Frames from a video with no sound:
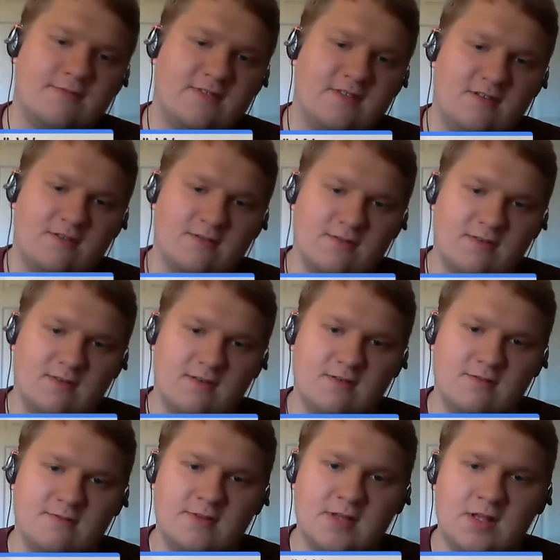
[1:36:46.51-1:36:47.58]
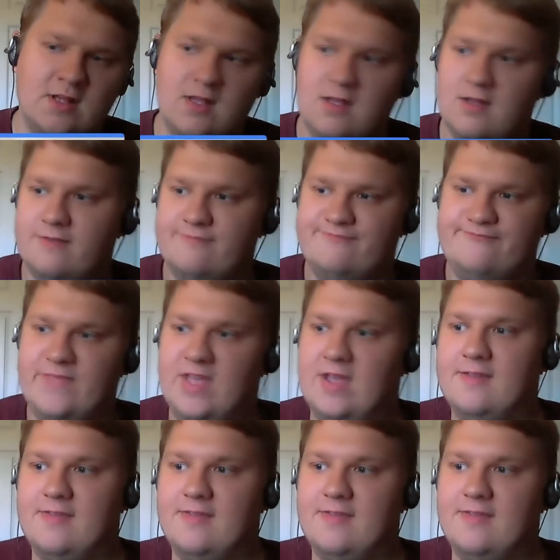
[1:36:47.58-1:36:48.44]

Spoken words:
too. So I